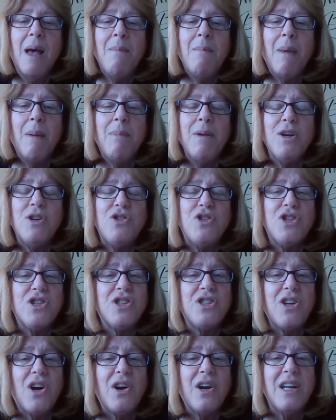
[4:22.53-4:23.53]
Maybe you're just
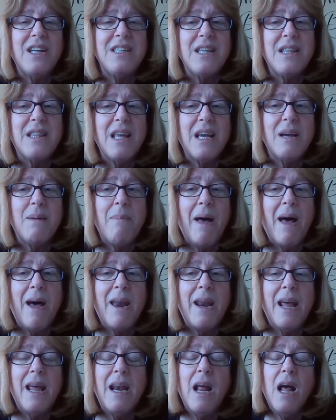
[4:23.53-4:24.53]
starting to think about
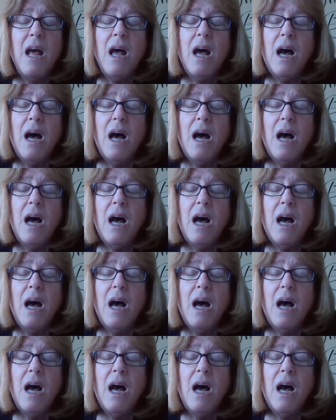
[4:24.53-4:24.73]
it.